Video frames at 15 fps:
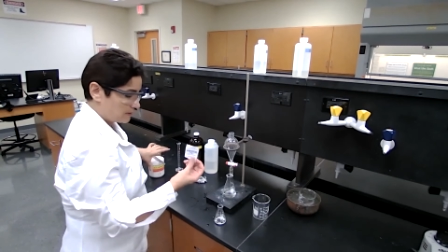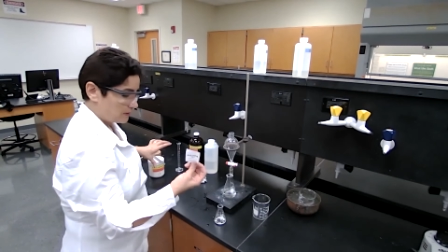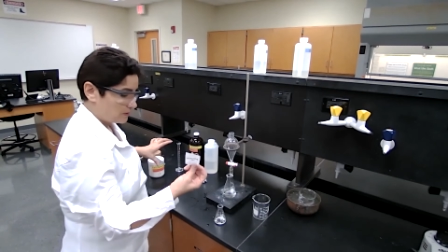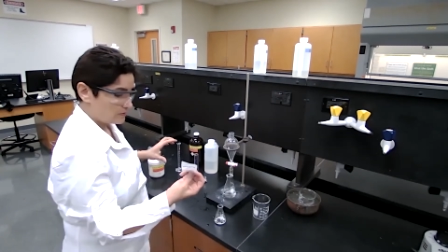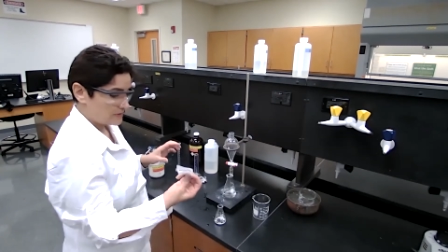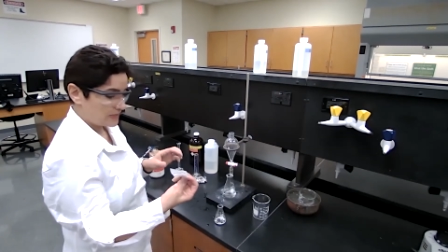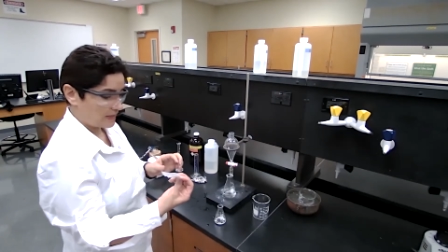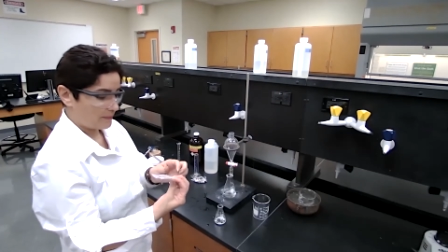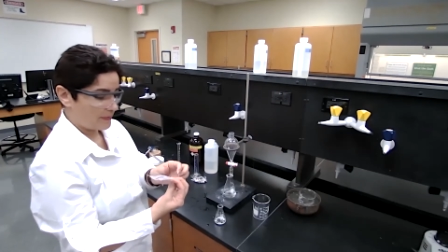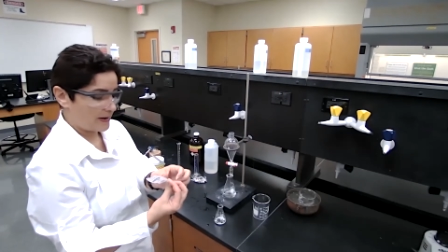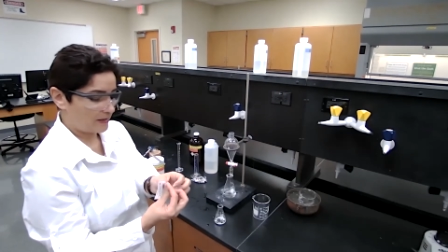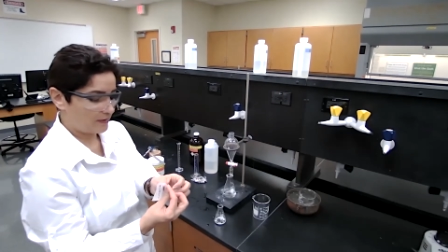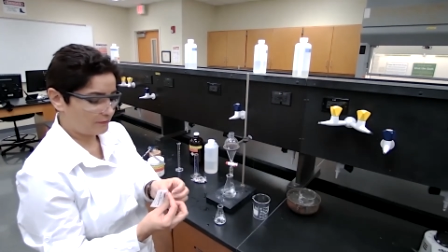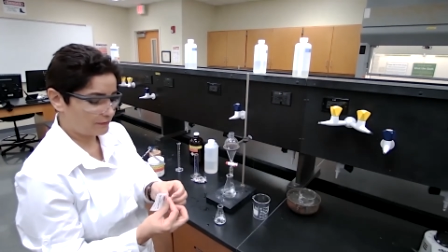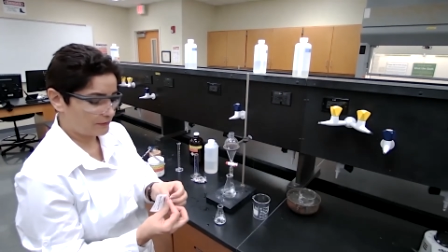using a
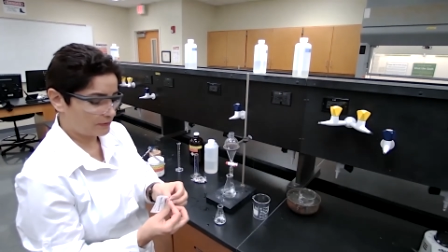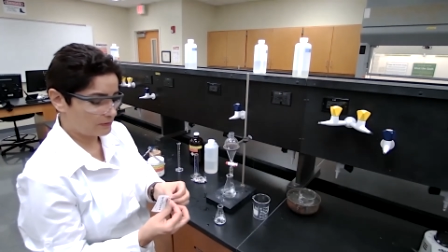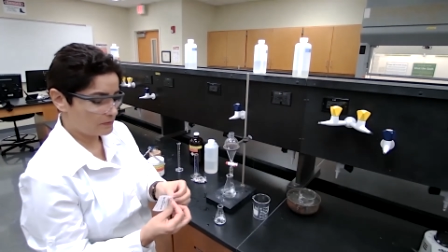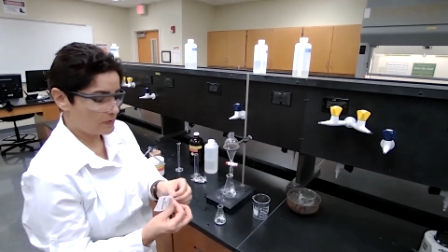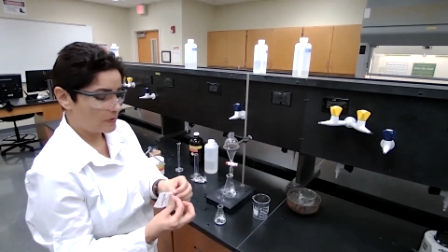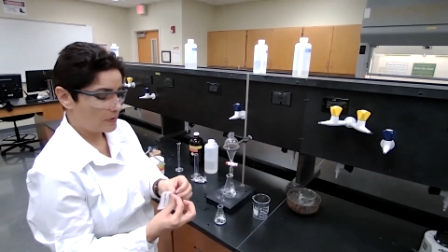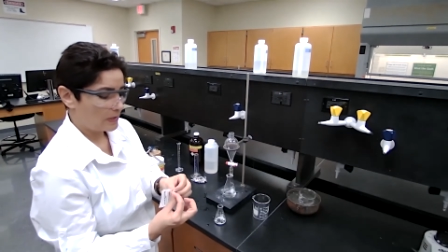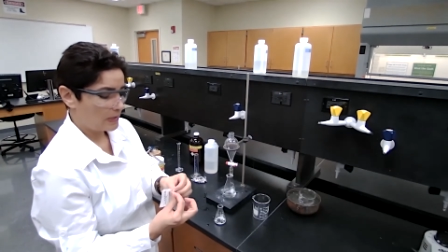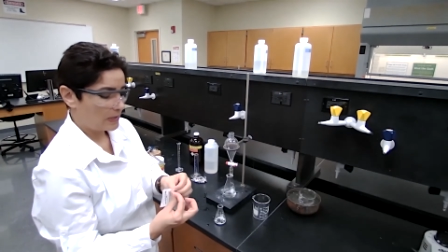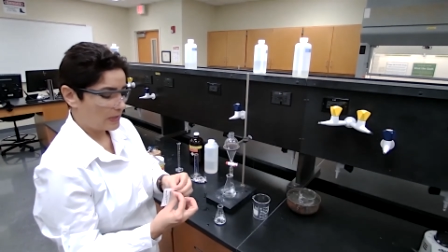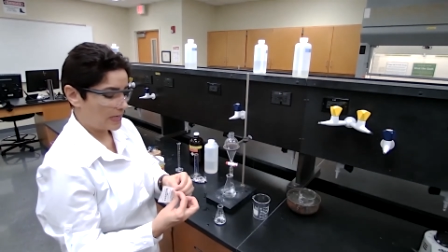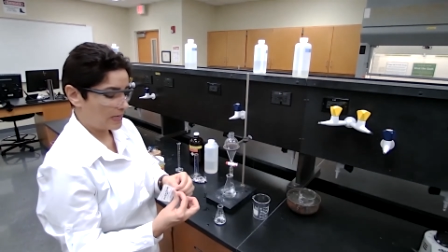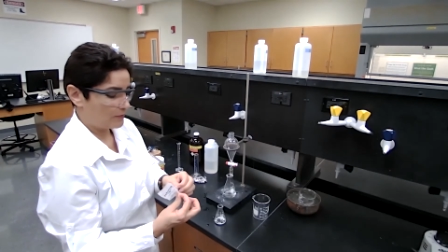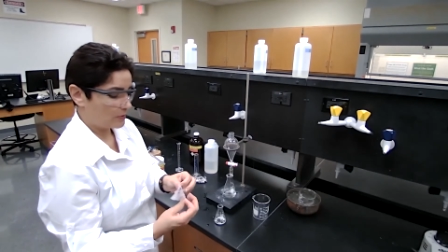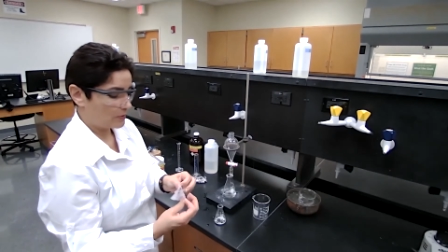parafilm,
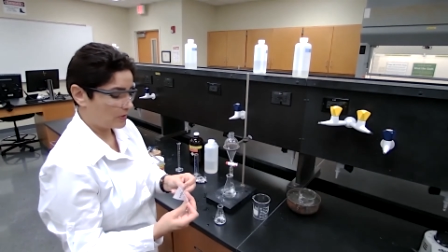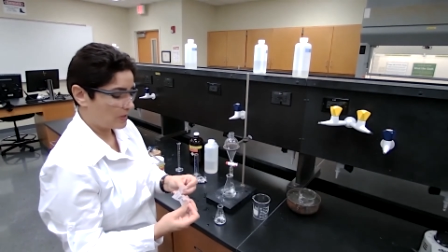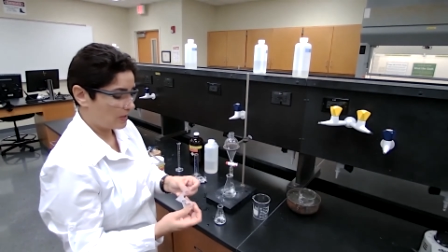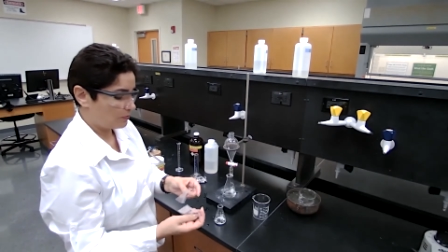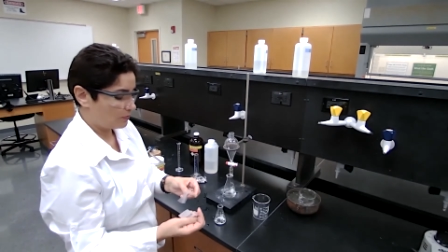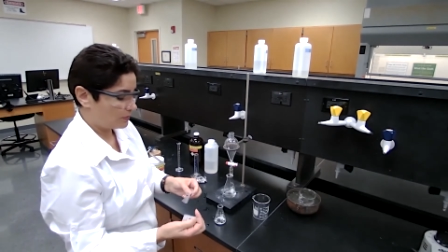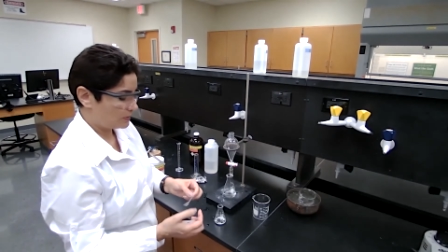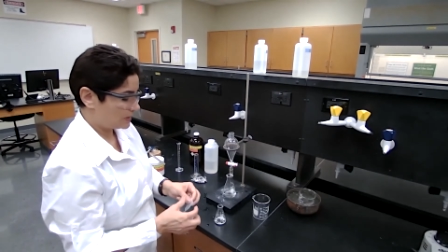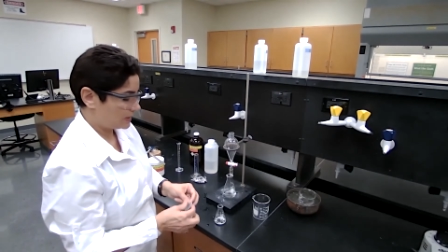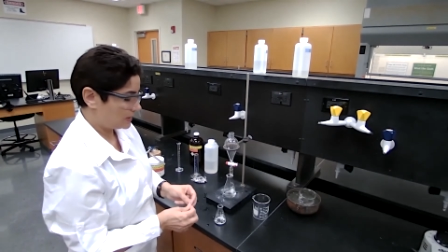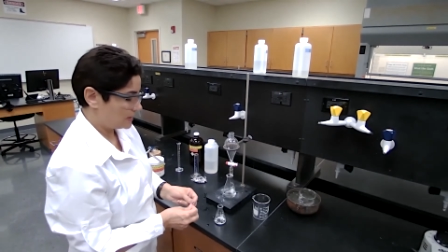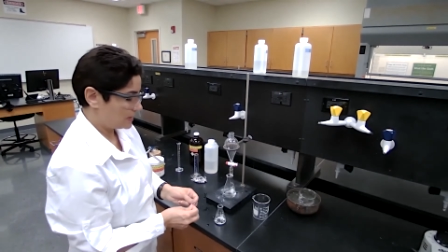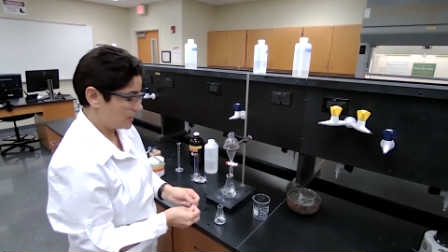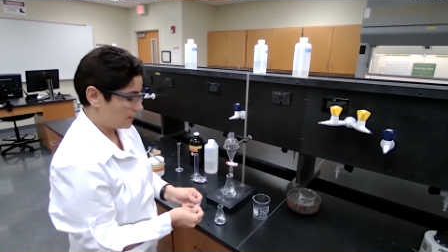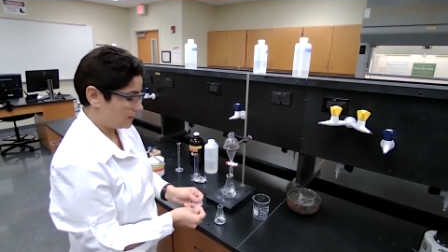I will cover
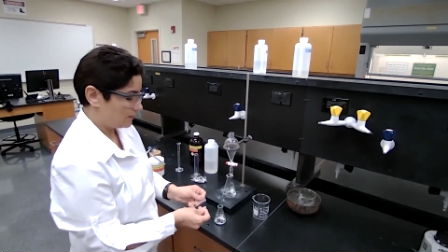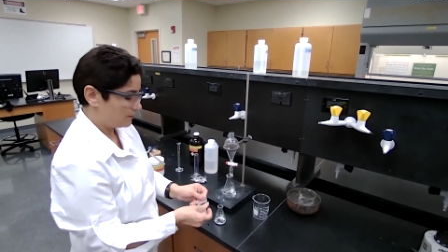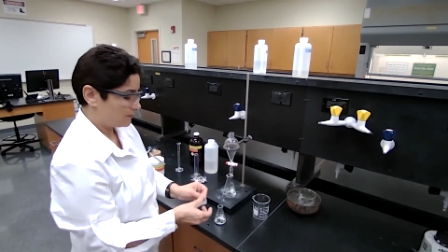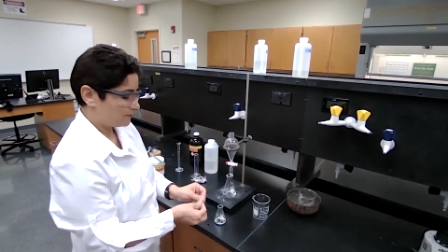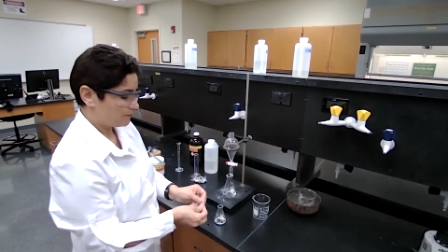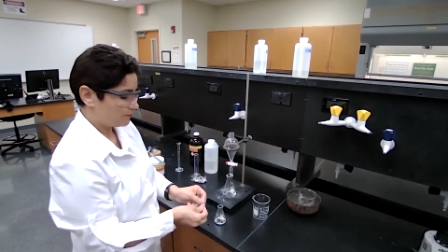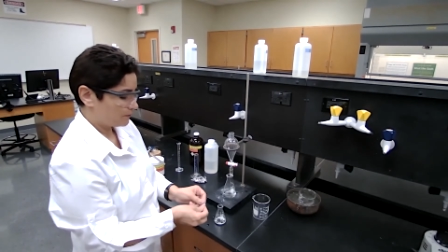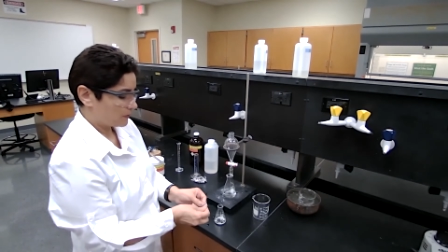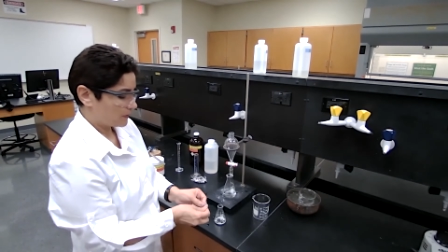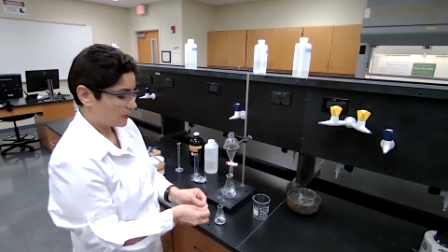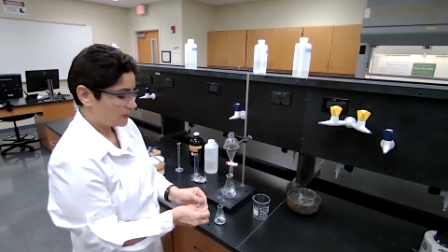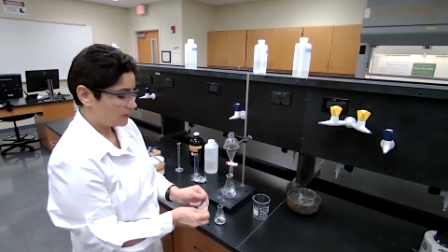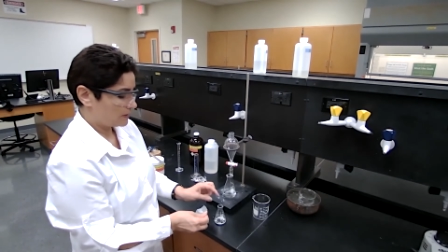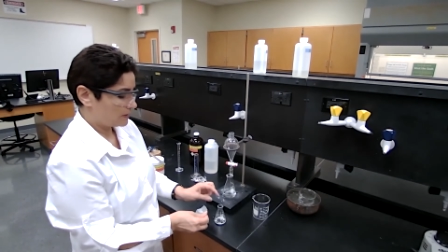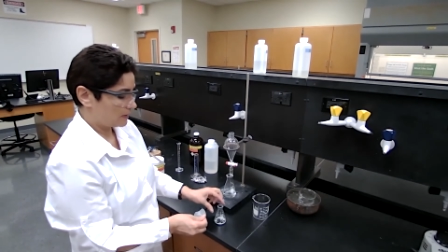the, um,
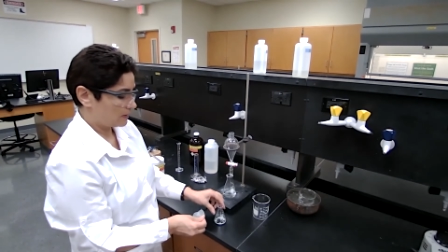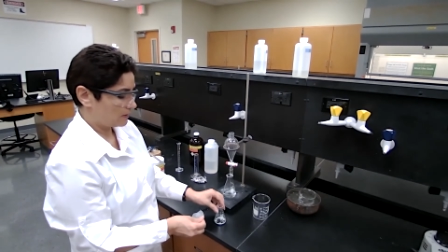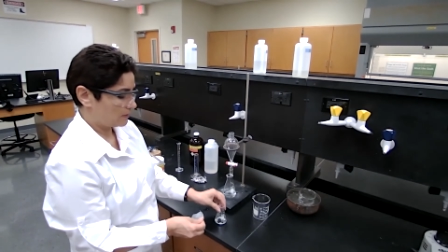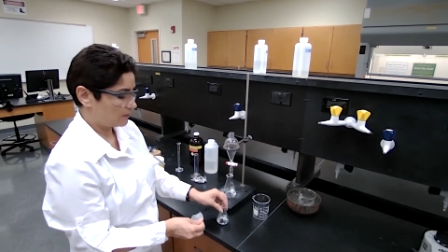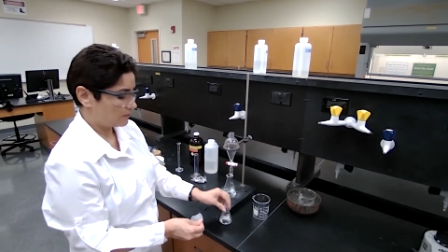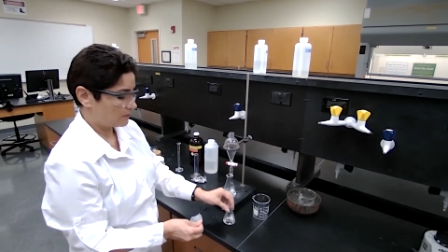the